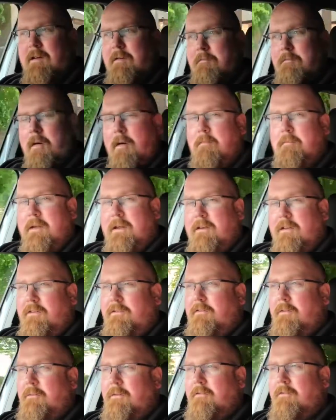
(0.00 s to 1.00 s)
bumpiness
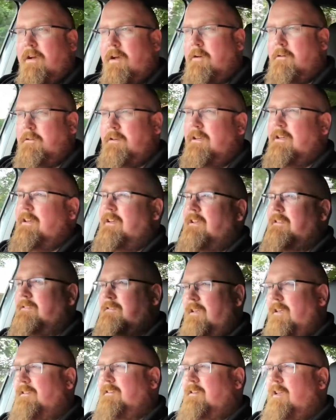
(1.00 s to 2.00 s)
from the road
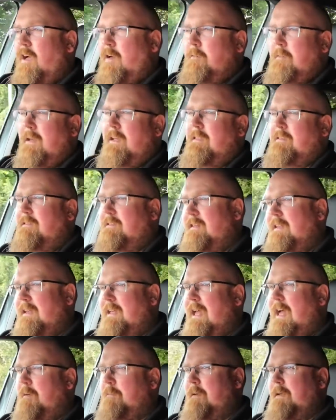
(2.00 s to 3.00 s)
does come into the
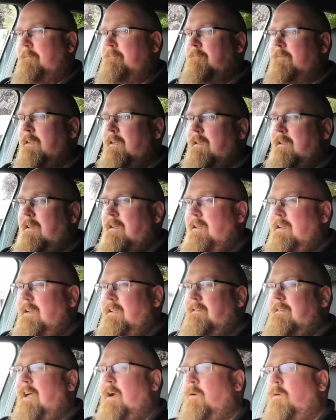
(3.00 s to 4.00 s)
cabin.
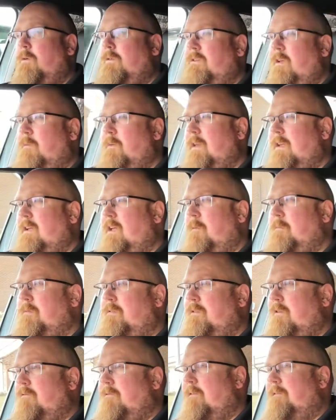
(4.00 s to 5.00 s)
Now also, when it comes
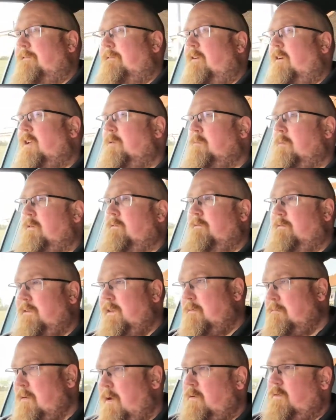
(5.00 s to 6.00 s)
to refinement, for
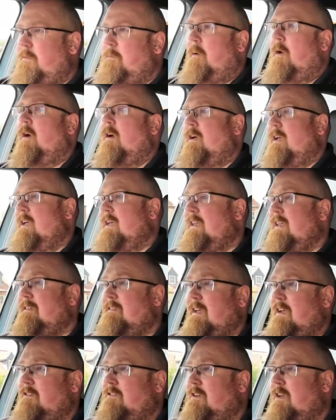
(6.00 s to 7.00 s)
the most part it is
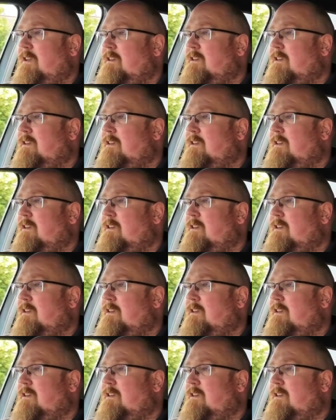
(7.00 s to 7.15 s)
actually a